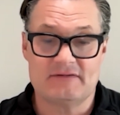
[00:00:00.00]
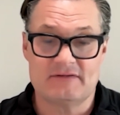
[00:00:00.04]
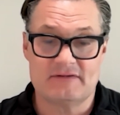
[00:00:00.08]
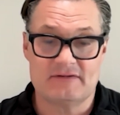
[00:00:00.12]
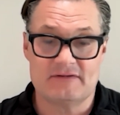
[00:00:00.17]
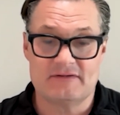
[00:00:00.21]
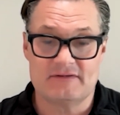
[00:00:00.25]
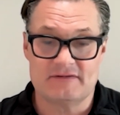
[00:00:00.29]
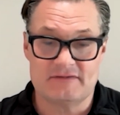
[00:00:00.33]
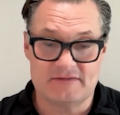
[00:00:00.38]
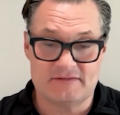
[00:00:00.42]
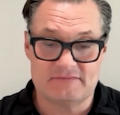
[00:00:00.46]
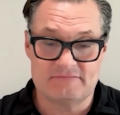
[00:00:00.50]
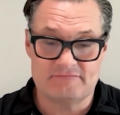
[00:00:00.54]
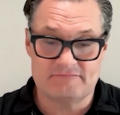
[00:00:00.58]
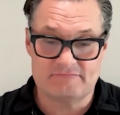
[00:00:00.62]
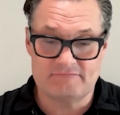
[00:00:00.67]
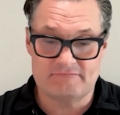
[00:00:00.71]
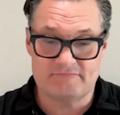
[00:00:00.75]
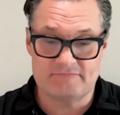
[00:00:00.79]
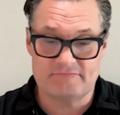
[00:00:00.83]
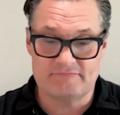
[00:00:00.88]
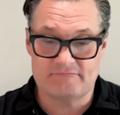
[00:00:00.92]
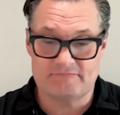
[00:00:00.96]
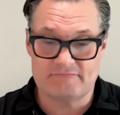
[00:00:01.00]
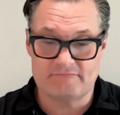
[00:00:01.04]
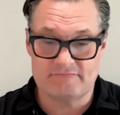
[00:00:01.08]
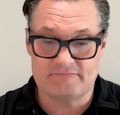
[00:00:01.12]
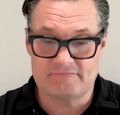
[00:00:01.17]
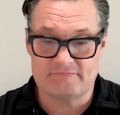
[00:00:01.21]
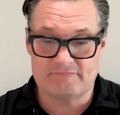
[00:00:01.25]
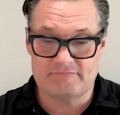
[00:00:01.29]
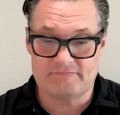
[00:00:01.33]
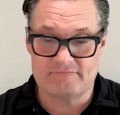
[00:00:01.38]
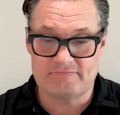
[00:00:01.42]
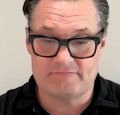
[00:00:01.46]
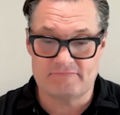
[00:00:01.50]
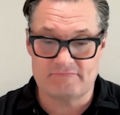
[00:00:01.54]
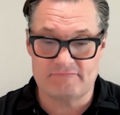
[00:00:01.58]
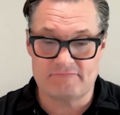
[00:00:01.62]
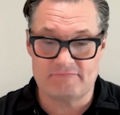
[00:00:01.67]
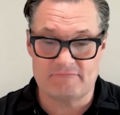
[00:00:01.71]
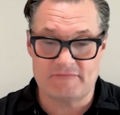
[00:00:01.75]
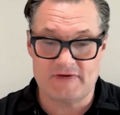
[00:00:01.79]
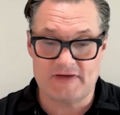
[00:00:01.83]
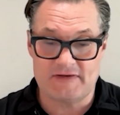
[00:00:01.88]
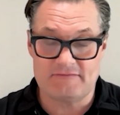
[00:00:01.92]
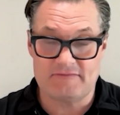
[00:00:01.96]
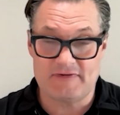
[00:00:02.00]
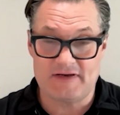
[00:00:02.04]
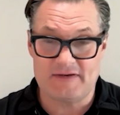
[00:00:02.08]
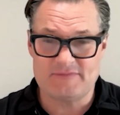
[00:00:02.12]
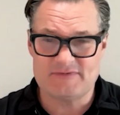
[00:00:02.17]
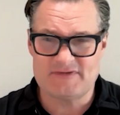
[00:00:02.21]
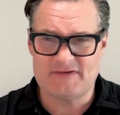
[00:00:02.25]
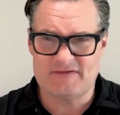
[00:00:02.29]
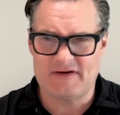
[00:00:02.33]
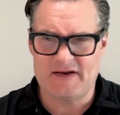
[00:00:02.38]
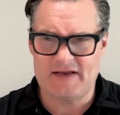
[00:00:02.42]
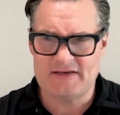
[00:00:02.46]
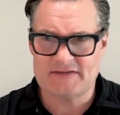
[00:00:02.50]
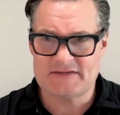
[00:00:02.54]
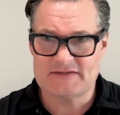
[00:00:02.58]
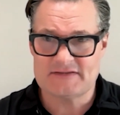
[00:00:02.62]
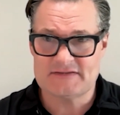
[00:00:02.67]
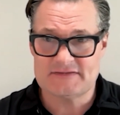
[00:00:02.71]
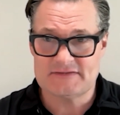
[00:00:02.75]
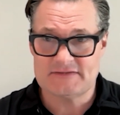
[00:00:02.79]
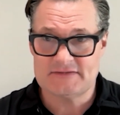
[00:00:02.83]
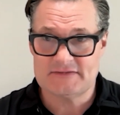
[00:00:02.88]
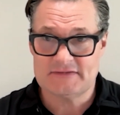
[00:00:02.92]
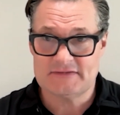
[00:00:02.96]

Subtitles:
the Red Raptor X.